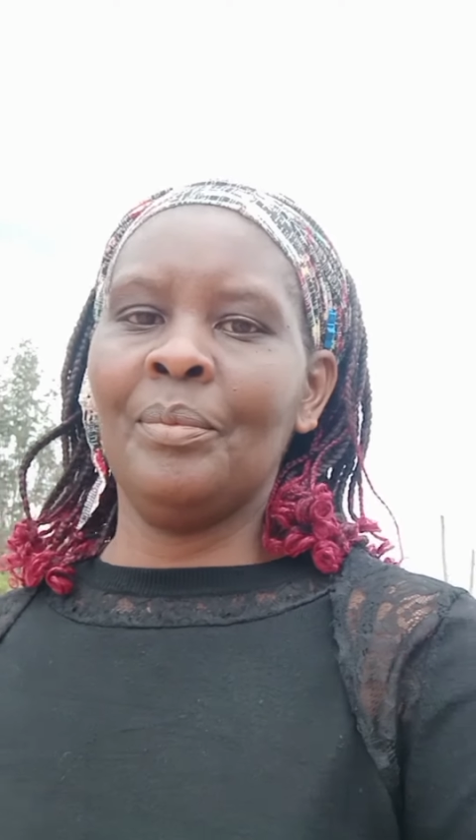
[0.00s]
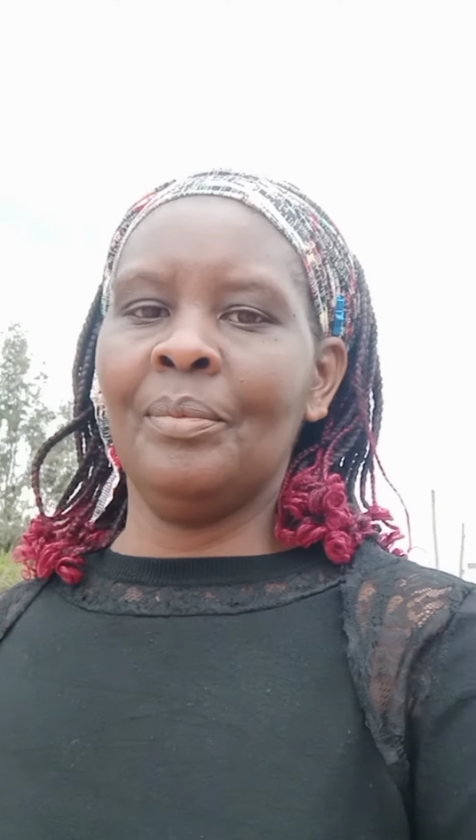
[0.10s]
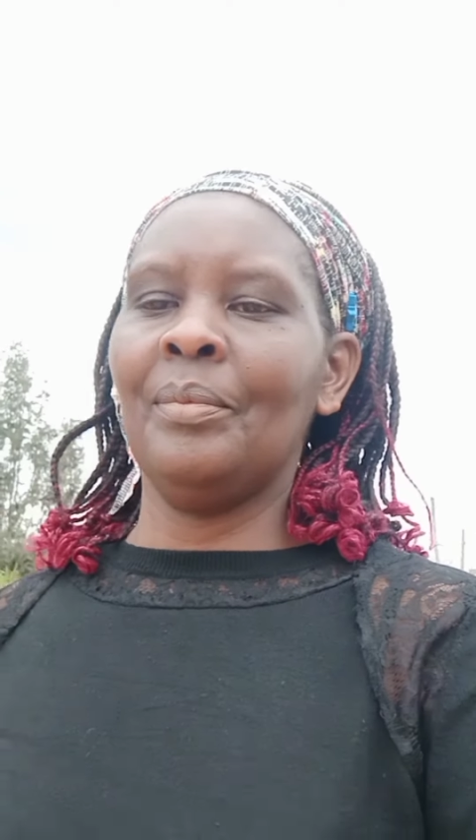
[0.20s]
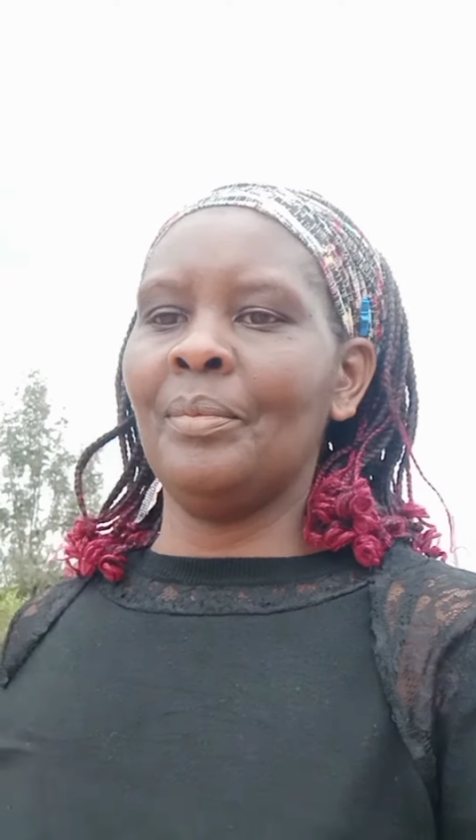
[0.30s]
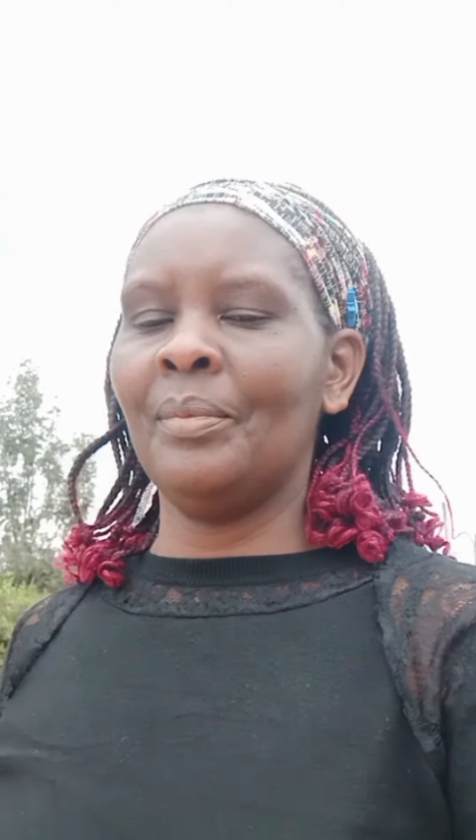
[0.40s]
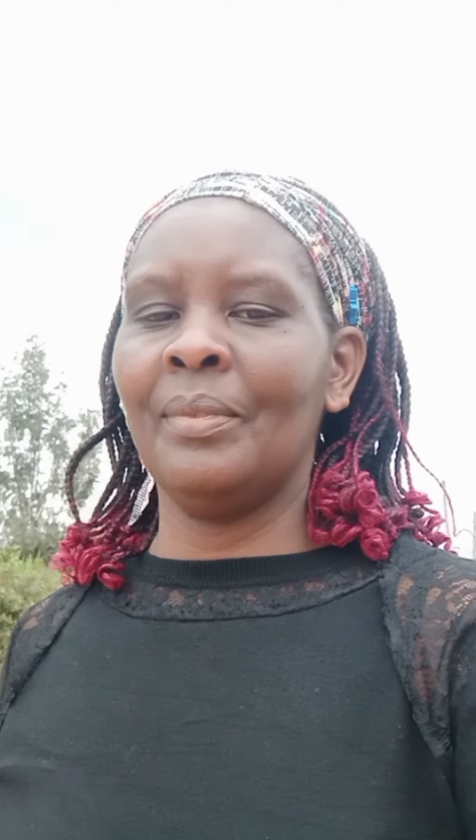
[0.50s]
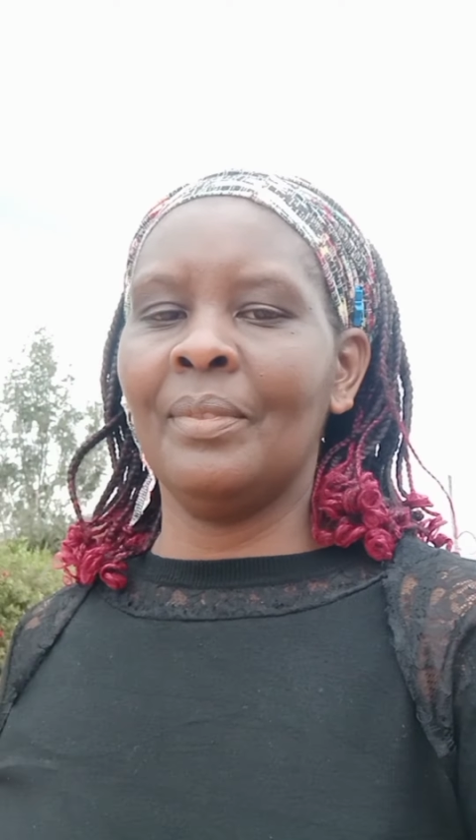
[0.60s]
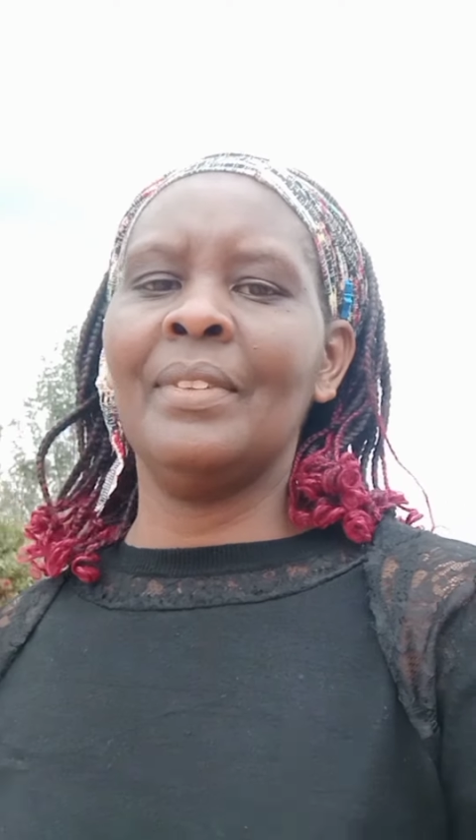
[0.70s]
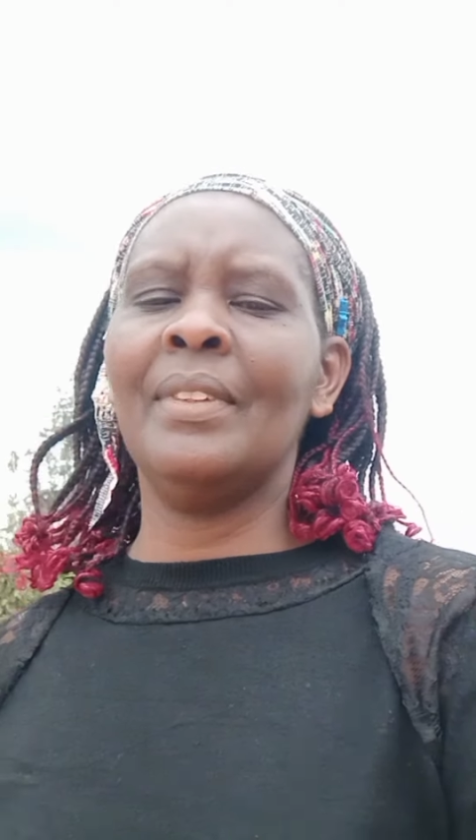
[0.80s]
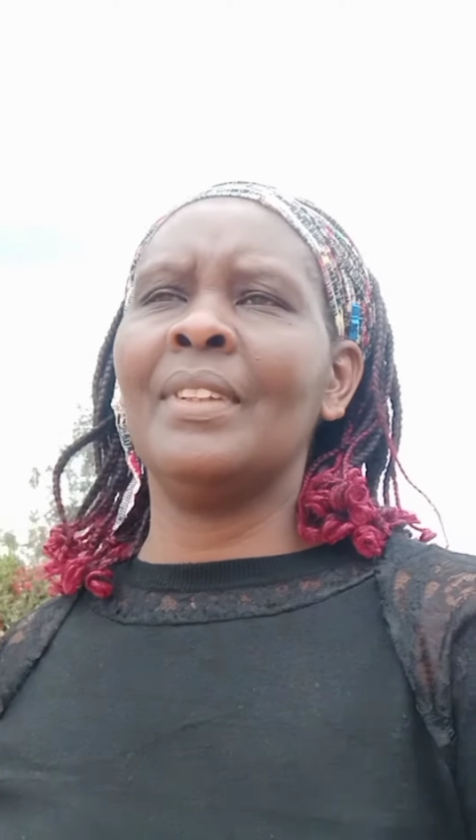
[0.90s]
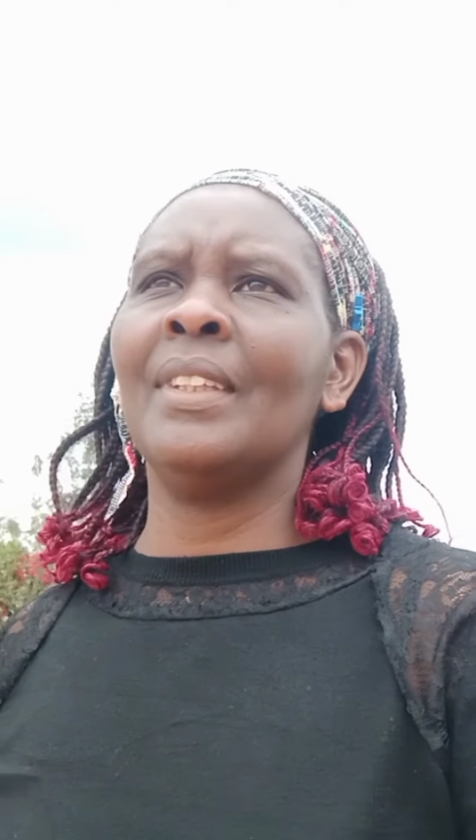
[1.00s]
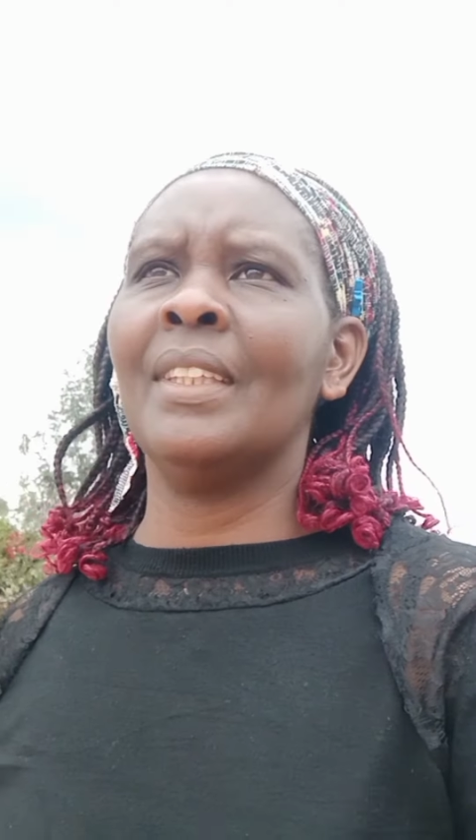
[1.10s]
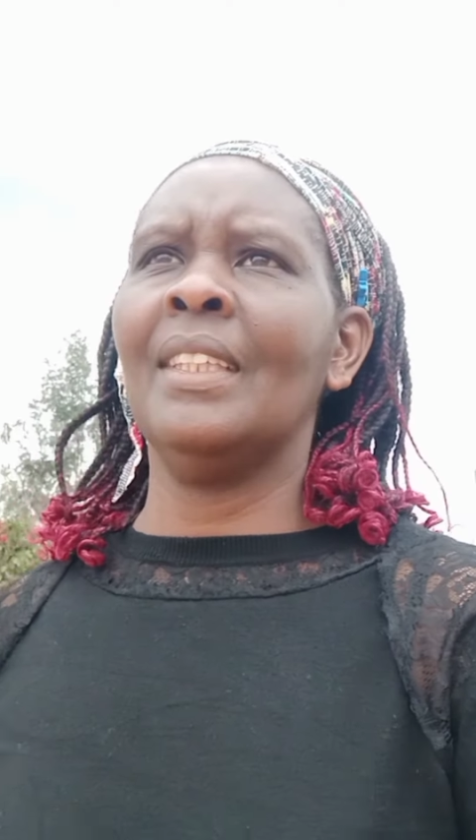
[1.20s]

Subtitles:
dusty. I was on these